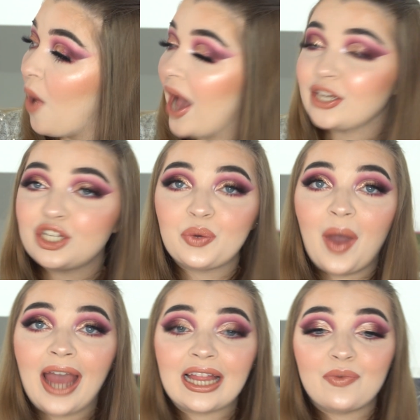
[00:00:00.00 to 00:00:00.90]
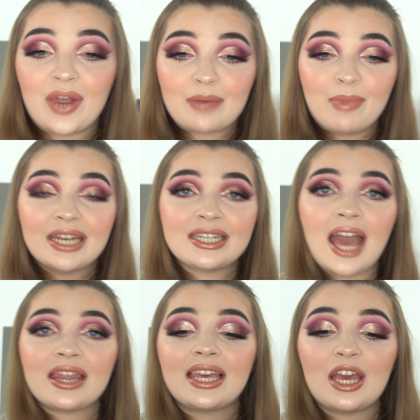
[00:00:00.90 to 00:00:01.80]
I do highly recommend it.
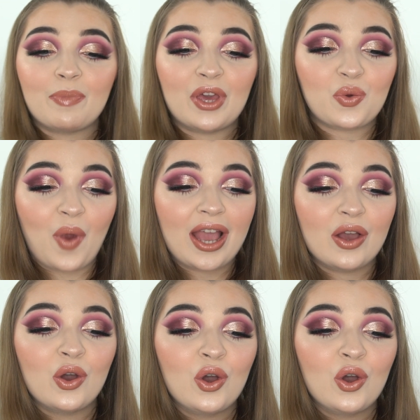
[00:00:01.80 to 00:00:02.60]
I think it'll be great